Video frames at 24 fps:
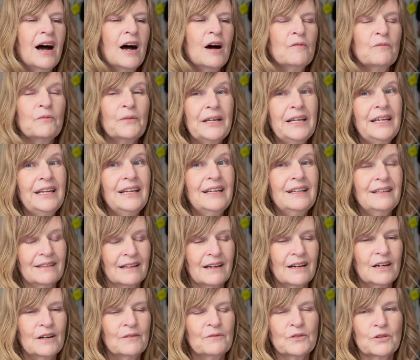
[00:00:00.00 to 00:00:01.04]
We
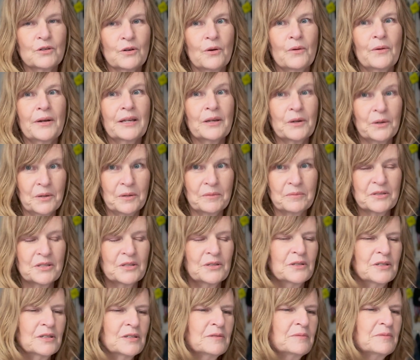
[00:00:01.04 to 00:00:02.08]
love growing herbs.
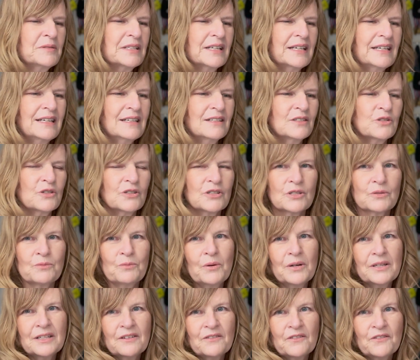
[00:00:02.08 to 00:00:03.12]
Herbs is just
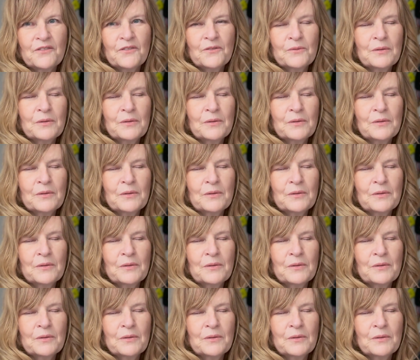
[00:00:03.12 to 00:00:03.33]
one of